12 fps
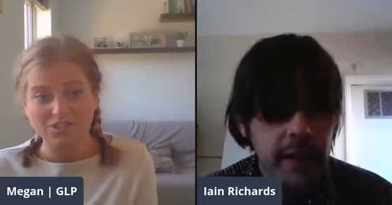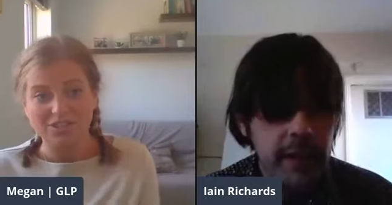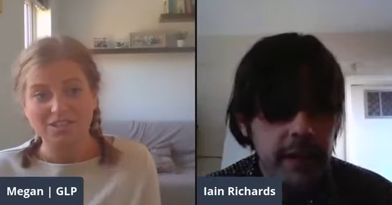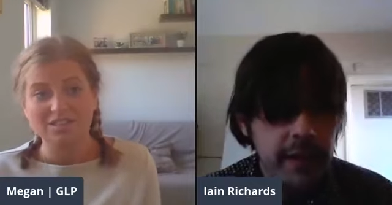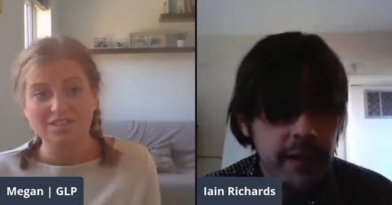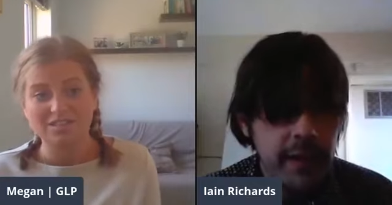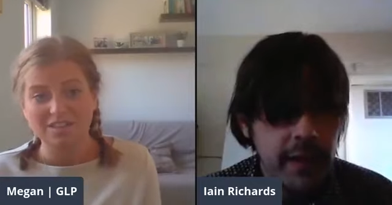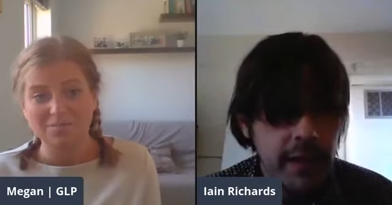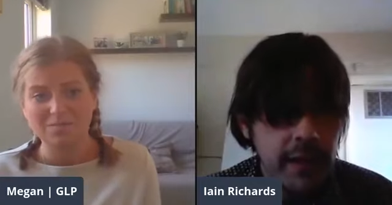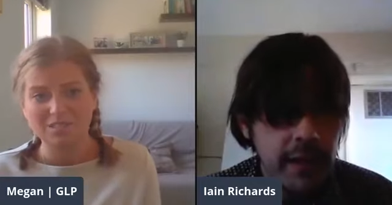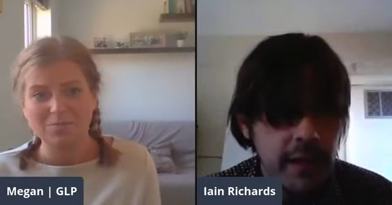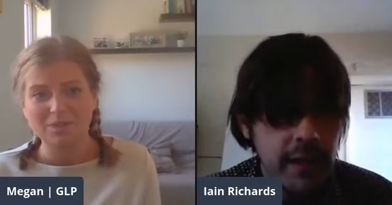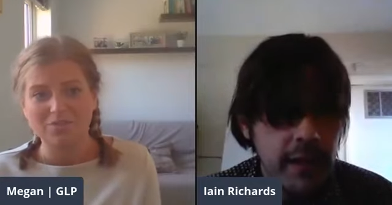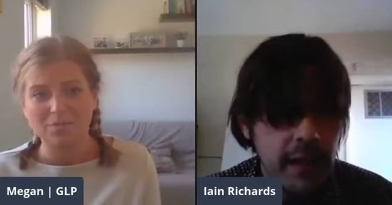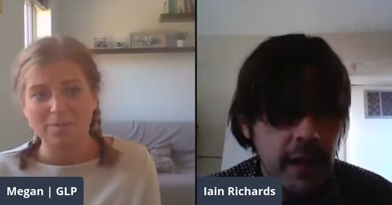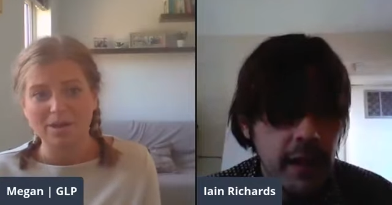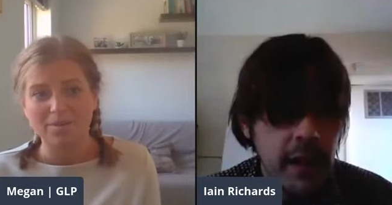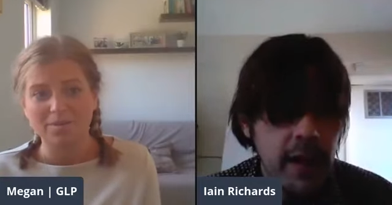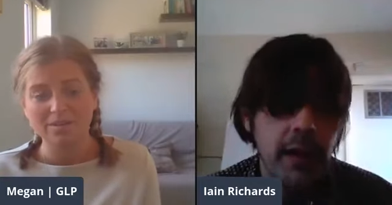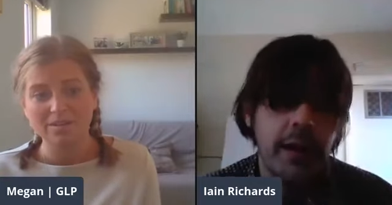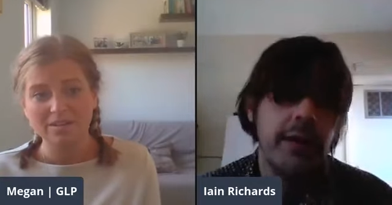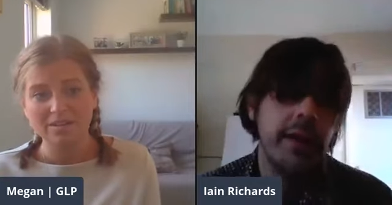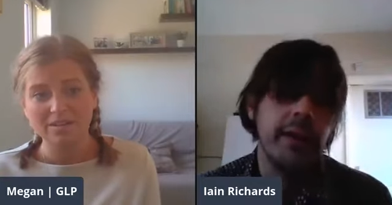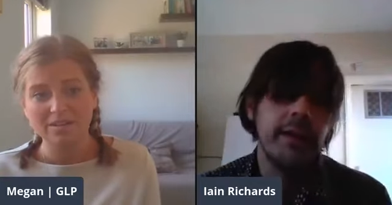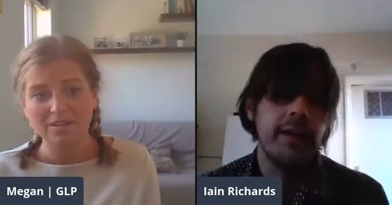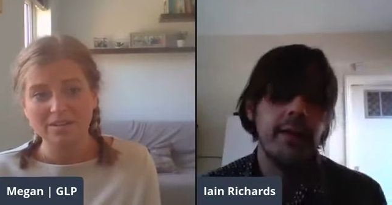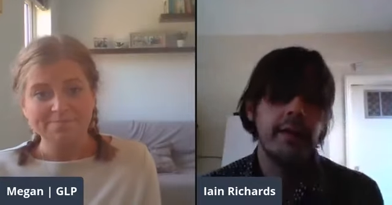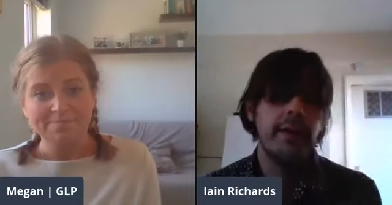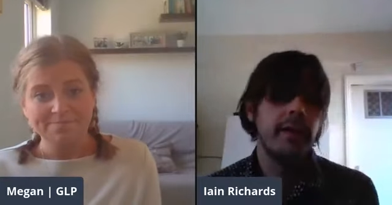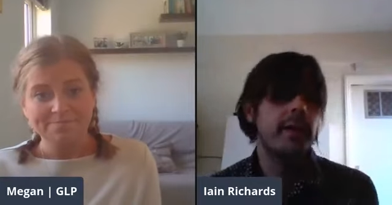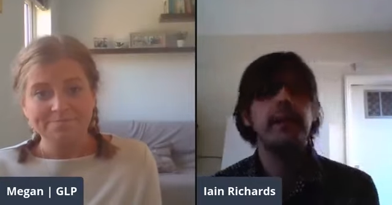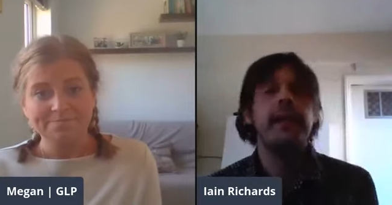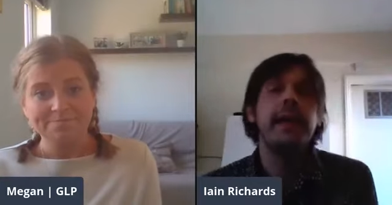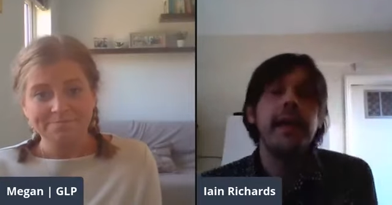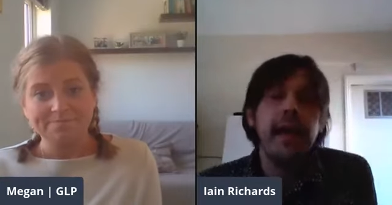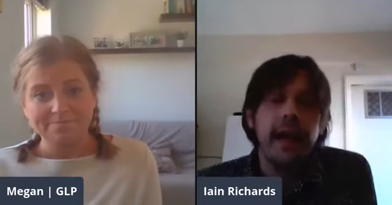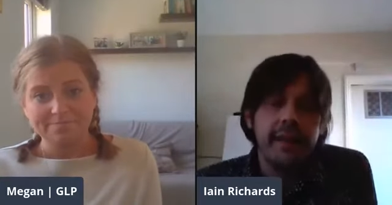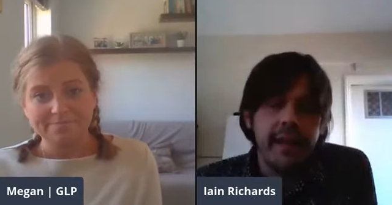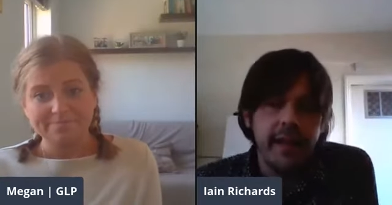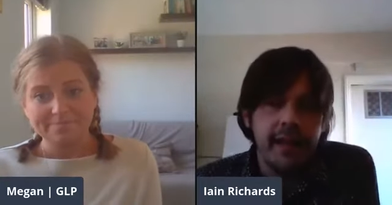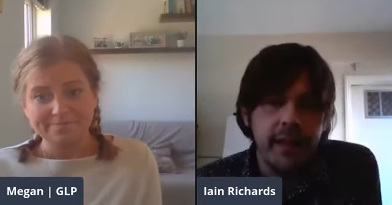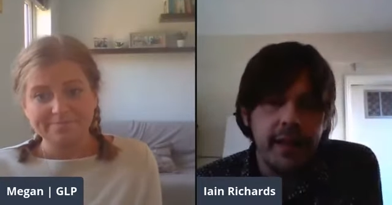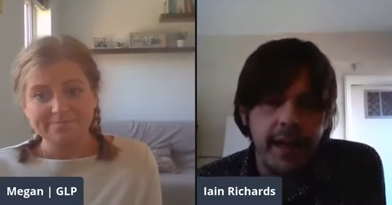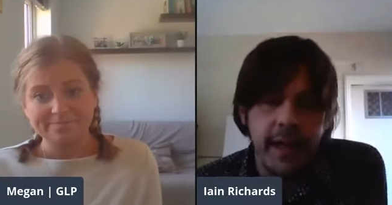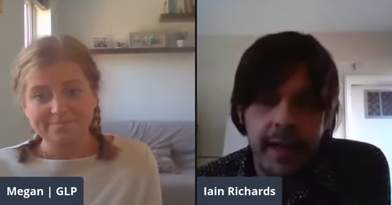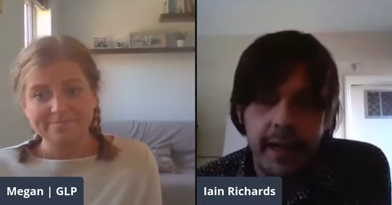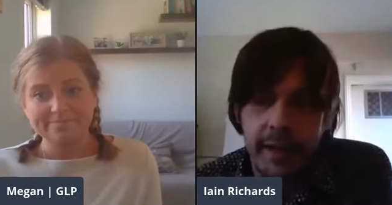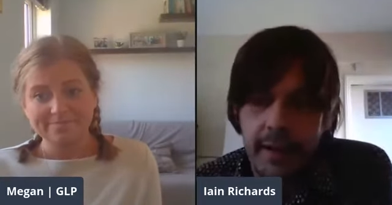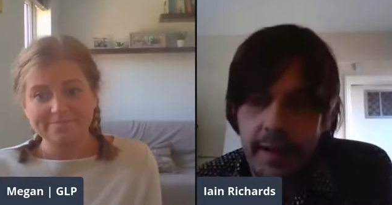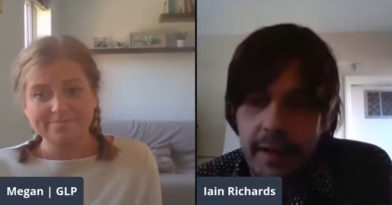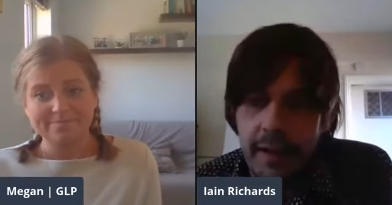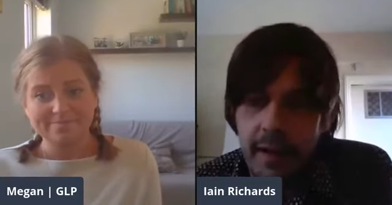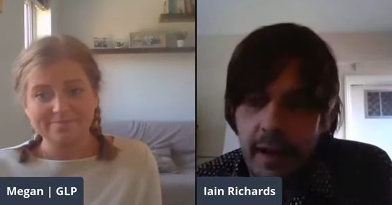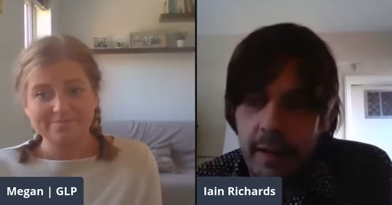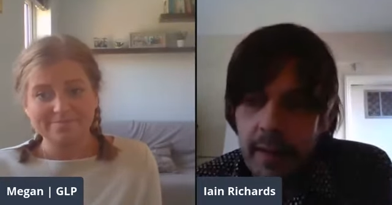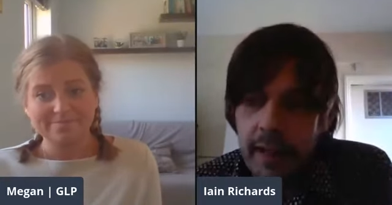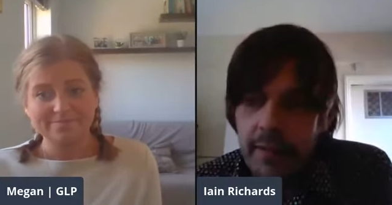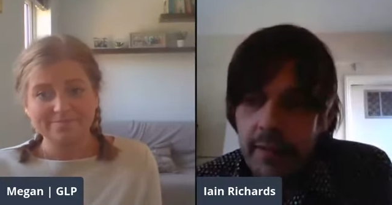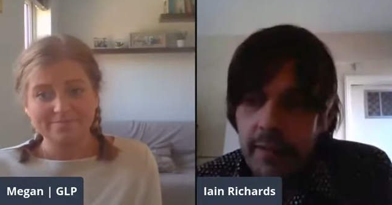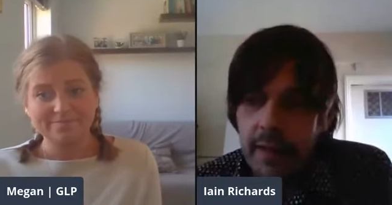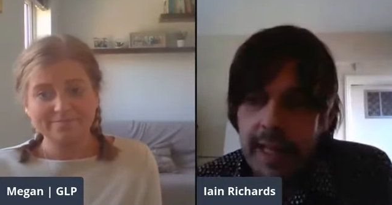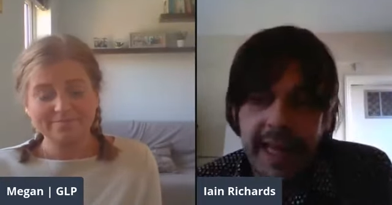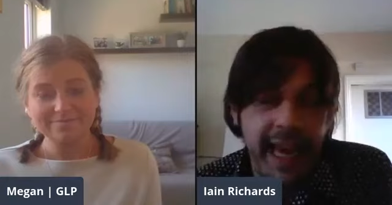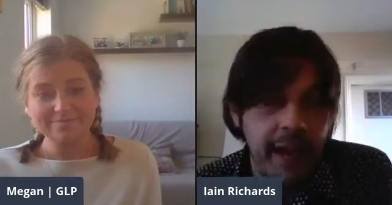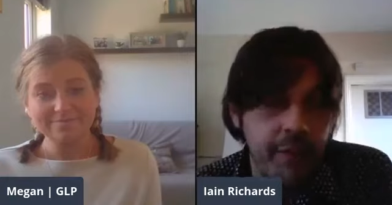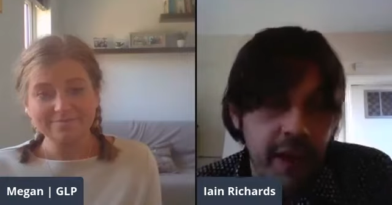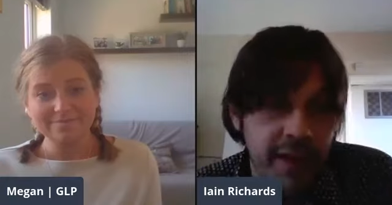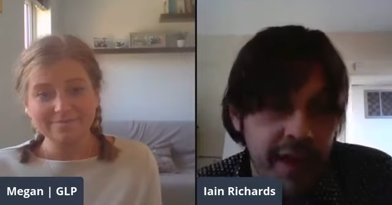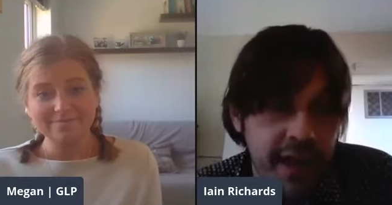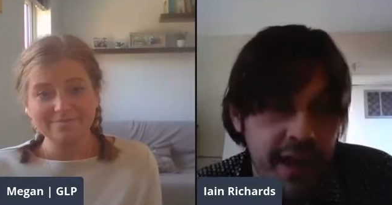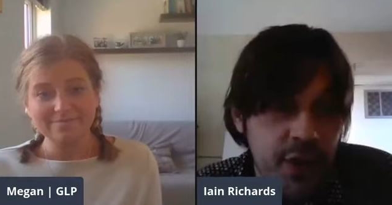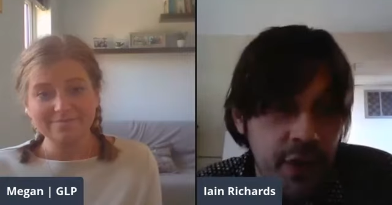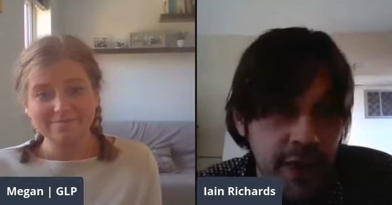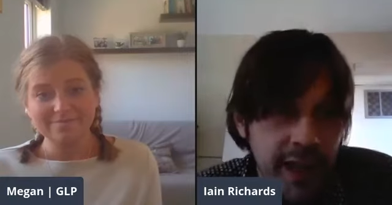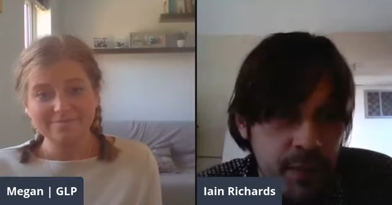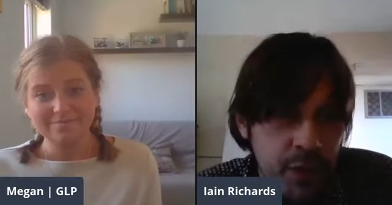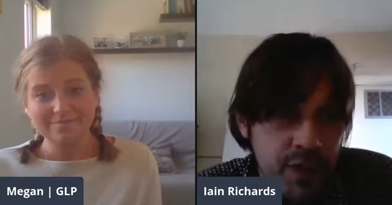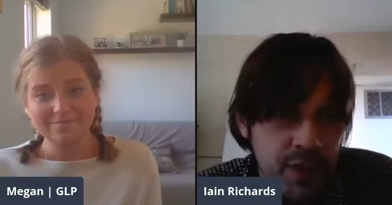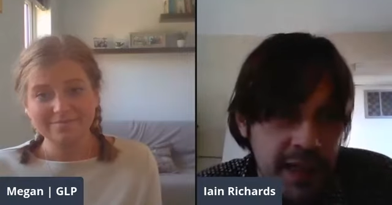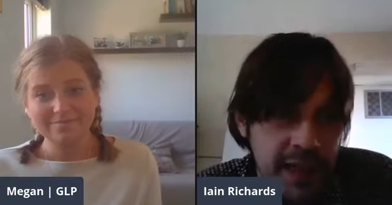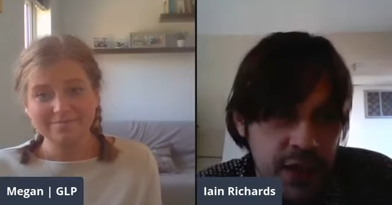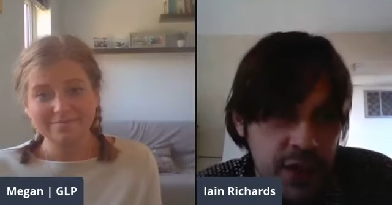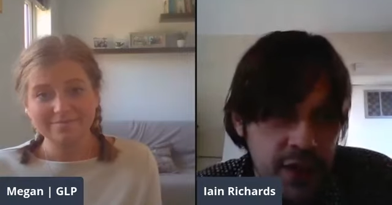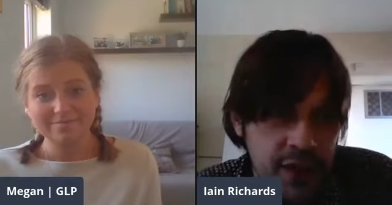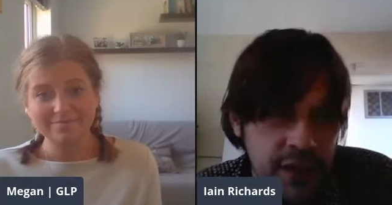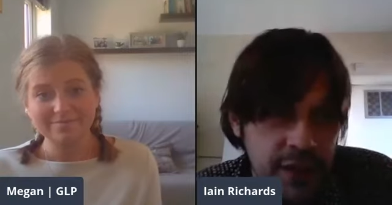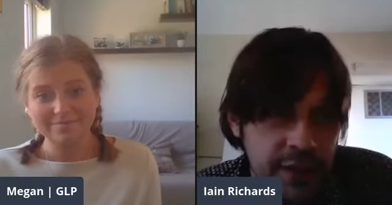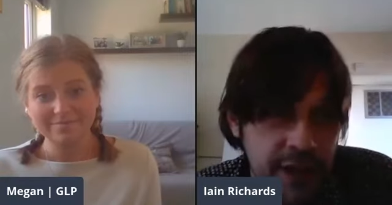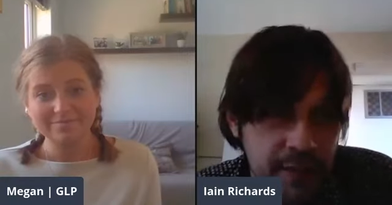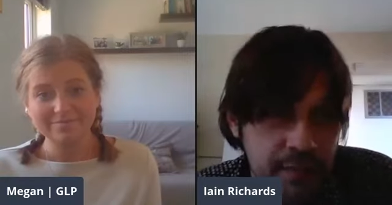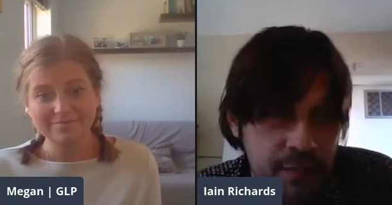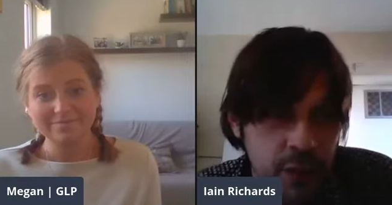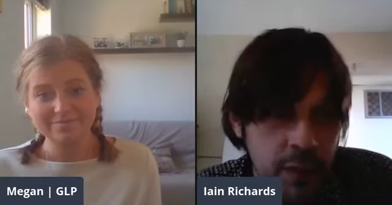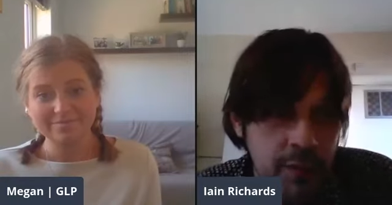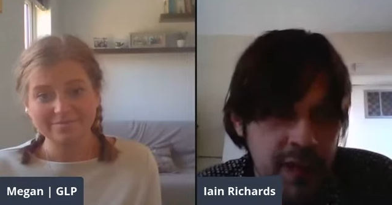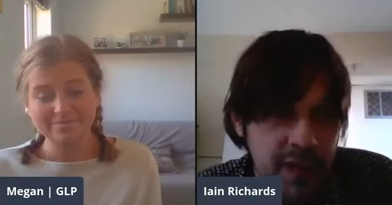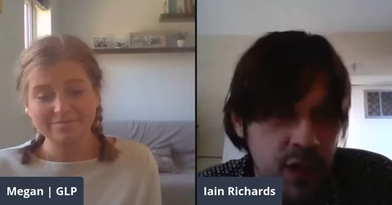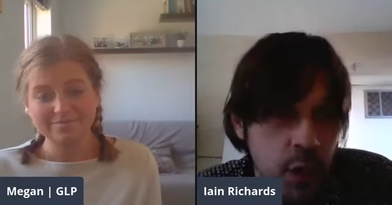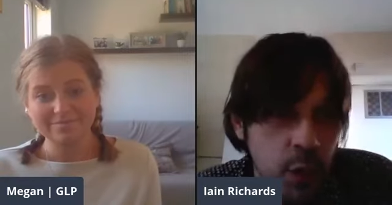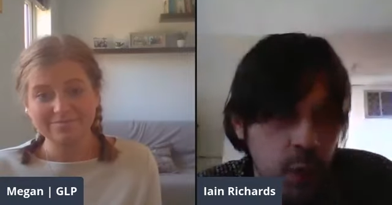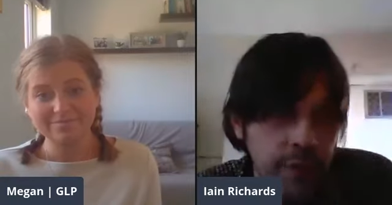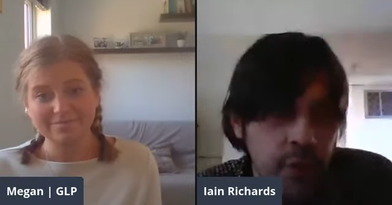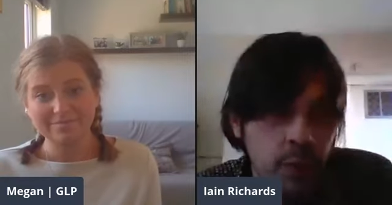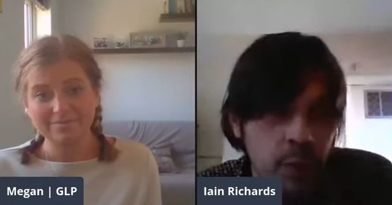Speaker 1: industry because um, it's a bit of a blow. Uh,
Speaker 2: yeah, I think uh, I mean like every other industry really, the music industry is going to face problems and its own form of